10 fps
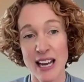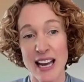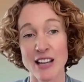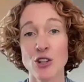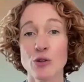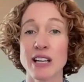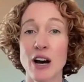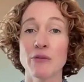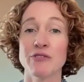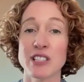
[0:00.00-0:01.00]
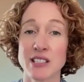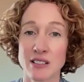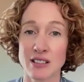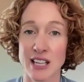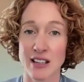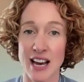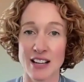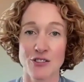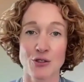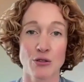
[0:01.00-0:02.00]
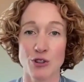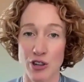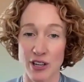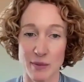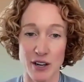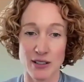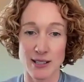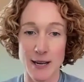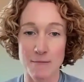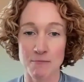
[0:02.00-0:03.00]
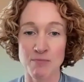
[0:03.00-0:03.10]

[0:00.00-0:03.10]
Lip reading: And you can help facilitate that through transparency.